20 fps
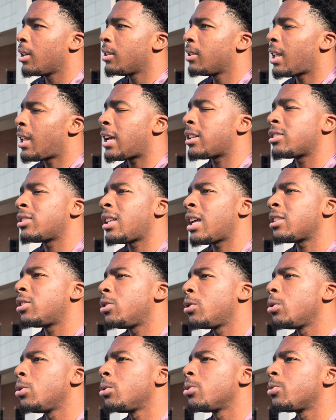that's that's
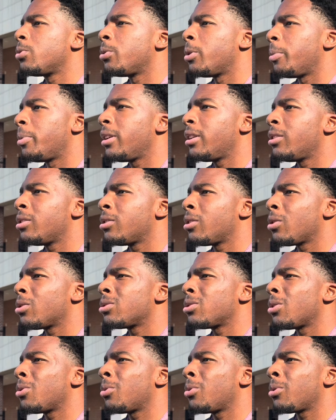huge with me. You know,
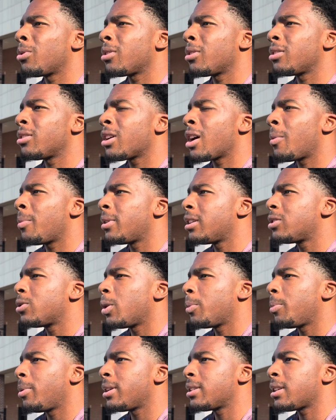so coming into
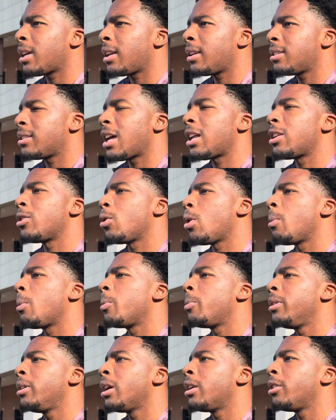a place like this, I know I'm
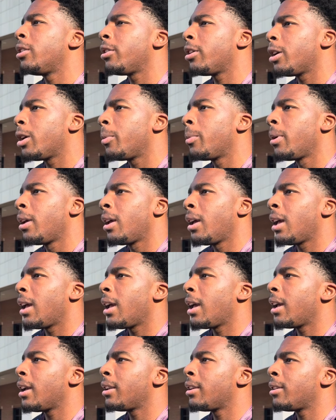gonna be under him
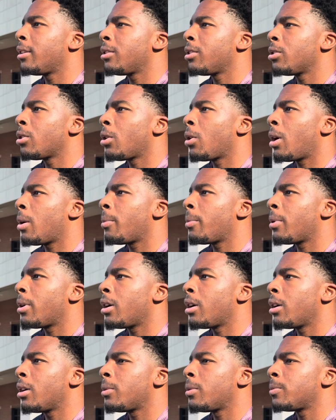and you know I'm
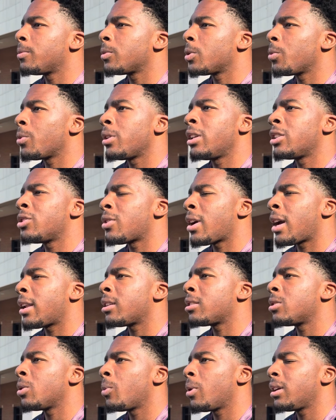uh, really
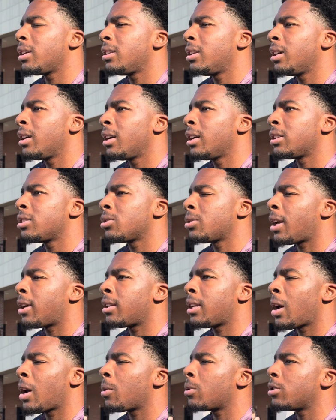attracted to what he does. So
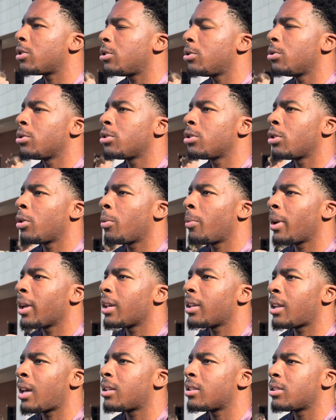that that was huge, you know,
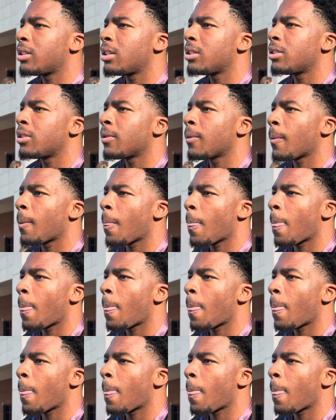making that decision.